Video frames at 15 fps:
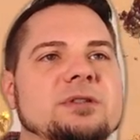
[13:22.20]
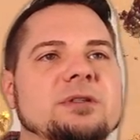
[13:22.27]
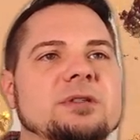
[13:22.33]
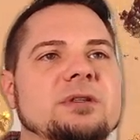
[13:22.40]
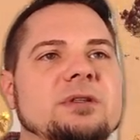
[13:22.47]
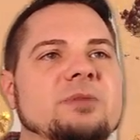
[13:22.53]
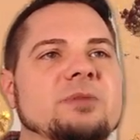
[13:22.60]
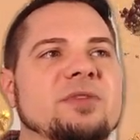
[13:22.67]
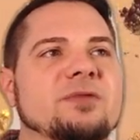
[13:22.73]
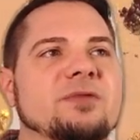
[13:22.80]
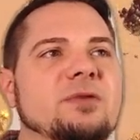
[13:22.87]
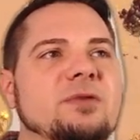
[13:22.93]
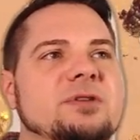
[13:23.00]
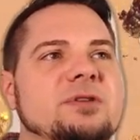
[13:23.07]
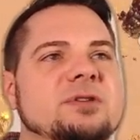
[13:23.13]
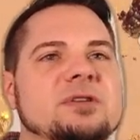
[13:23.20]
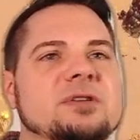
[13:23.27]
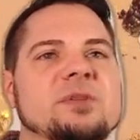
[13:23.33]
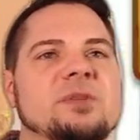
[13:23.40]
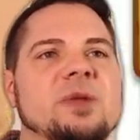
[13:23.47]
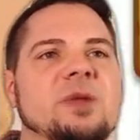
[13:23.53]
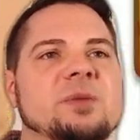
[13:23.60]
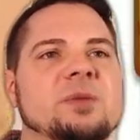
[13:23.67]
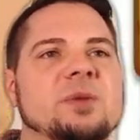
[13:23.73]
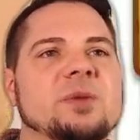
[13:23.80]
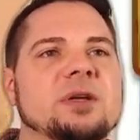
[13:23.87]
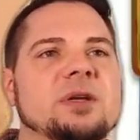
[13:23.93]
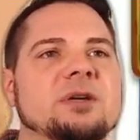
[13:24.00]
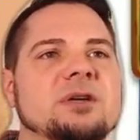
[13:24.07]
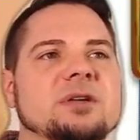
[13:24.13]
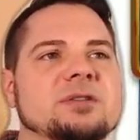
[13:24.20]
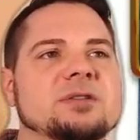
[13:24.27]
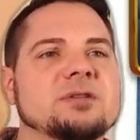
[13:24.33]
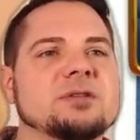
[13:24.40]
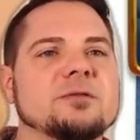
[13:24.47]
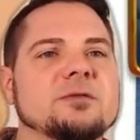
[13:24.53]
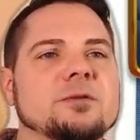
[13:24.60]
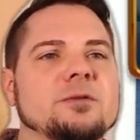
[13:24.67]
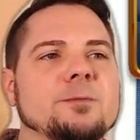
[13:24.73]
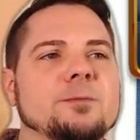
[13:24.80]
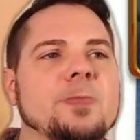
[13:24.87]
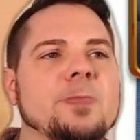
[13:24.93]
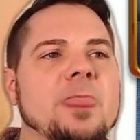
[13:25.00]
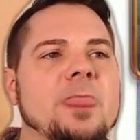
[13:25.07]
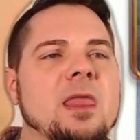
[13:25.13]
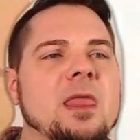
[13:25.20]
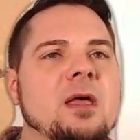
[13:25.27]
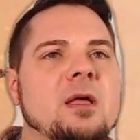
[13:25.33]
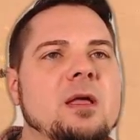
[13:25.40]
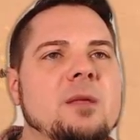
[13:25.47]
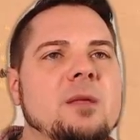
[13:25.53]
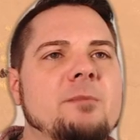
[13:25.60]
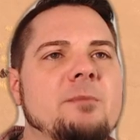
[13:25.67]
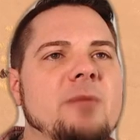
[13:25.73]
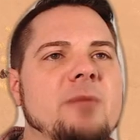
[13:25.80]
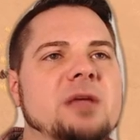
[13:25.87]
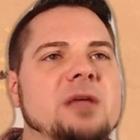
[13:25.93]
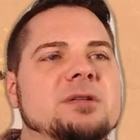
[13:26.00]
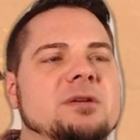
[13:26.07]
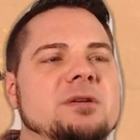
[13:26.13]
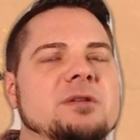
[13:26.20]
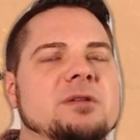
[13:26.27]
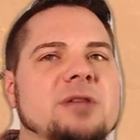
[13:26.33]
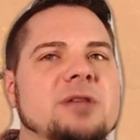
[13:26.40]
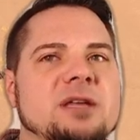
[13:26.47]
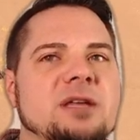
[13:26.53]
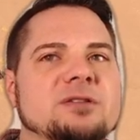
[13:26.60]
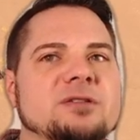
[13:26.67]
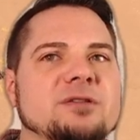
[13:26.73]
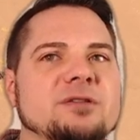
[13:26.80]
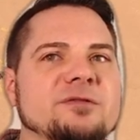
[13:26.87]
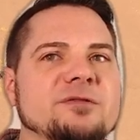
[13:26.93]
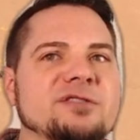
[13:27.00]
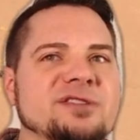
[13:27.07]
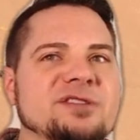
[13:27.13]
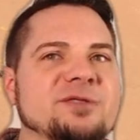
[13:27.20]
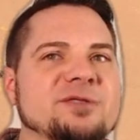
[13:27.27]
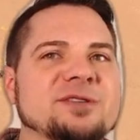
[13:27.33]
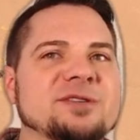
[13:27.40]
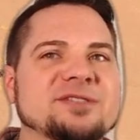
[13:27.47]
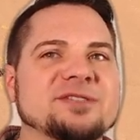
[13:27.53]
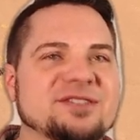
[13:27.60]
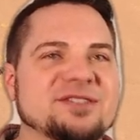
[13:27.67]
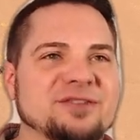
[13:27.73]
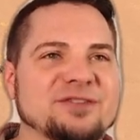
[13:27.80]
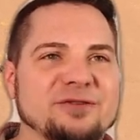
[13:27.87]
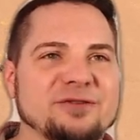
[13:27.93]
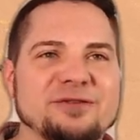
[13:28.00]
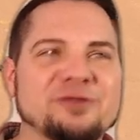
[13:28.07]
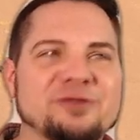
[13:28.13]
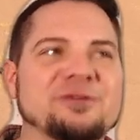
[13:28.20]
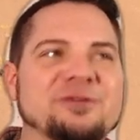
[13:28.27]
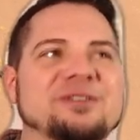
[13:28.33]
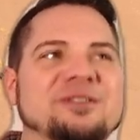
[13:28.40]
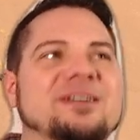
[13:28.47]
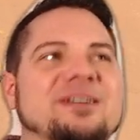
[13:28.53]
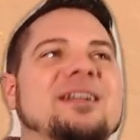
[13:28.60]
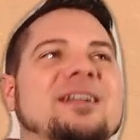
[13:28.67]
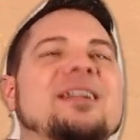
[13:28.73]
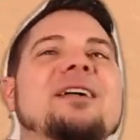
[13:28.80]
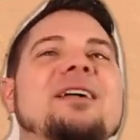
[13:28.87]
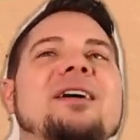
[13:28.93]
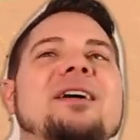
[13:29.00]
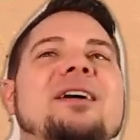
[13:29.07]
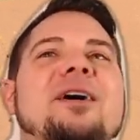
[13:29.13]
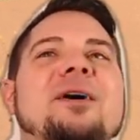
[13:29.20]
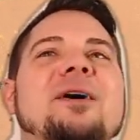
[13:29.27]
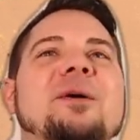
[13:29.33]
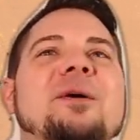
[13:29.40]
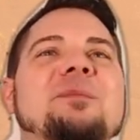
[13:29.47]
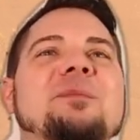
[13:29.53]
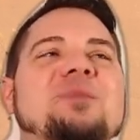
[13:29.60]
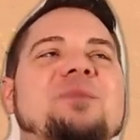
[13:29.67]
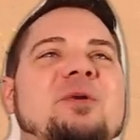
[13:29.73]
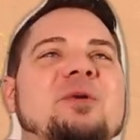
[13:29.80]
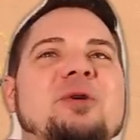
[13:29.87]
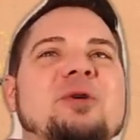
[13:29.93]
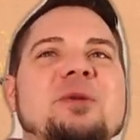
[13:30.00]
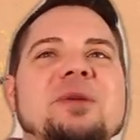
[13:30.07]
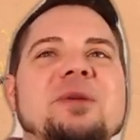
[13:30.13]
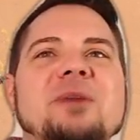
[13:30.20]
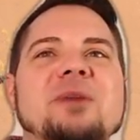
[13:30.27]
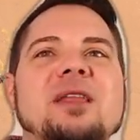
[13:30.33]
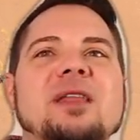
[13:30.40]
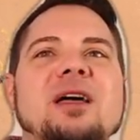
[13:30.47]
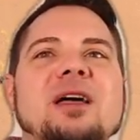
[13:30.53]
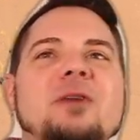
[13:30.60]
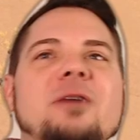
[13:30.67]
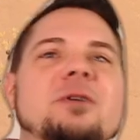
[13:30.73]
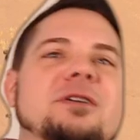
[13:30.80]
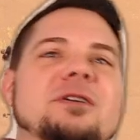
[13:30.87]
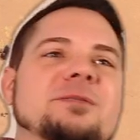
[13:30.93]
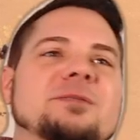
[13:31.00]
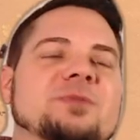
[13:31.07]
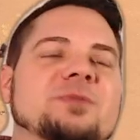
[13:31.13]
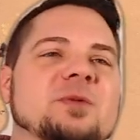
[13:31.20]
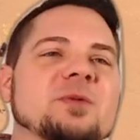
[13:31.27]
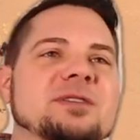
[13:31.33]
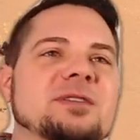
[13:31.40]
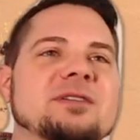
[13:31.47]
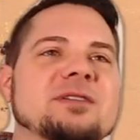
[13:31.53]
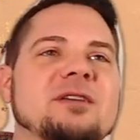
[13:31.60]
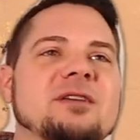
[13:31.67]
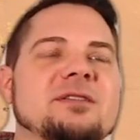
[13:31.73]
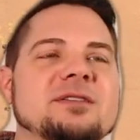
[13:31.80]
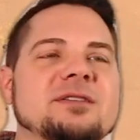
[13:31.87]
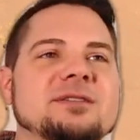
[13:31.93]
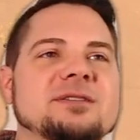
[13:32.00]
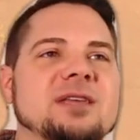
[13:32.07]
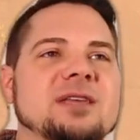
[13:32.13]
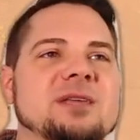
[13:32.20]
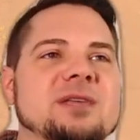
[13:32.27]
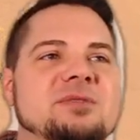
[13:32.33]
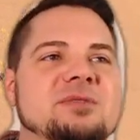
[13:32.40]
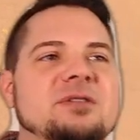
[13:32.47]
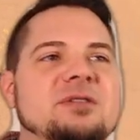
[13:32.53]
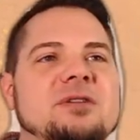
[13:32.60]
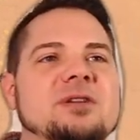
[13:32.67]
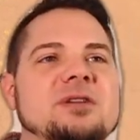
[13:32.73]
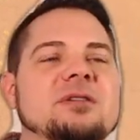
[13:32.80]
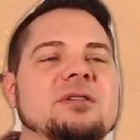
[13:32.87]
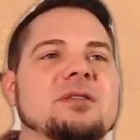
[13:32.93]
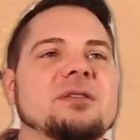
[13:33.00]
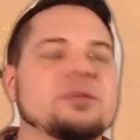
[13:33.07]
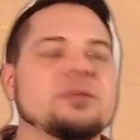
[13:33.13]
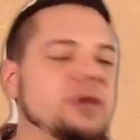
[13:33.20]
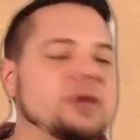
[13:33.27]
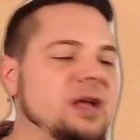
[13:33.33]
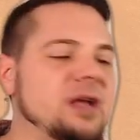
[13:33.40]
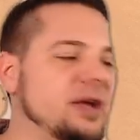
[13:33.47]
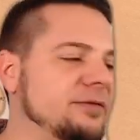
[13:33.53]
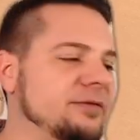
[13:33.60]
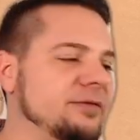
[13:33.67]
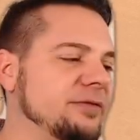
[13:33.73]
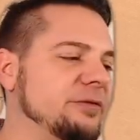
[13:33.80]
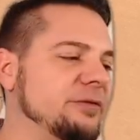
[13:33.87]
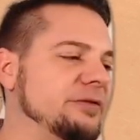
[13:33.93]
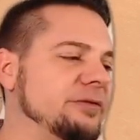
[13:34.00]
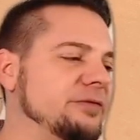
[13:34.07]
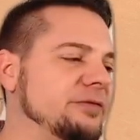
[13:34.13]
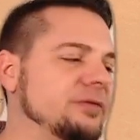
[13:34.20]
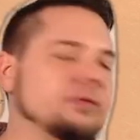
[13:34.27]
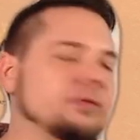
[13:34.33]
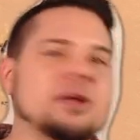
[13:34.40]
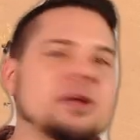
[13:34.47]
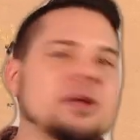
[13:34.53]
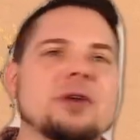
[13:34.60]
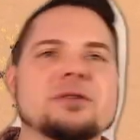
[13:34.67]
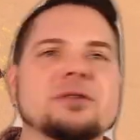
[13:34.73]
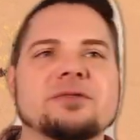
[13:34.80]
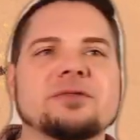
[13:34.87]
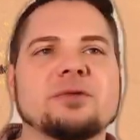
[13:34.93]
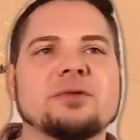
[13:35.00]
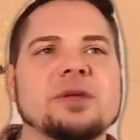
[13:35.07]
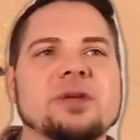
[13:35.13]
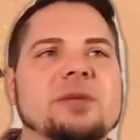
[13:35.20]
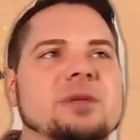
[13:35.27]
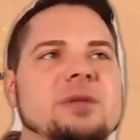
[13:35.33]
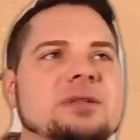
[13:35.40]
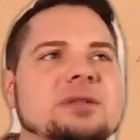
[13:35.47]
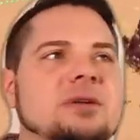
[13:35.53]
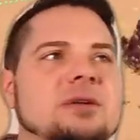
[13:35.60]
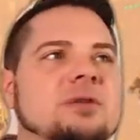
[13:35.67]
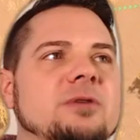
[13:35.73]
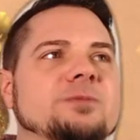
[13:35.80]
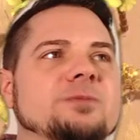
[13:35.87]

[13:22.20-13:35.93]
before you start spending money on a server, make sure that server is going to serve you. What do I mean by that? Well, we saw that this game started 3 hours, 48 minutes ago.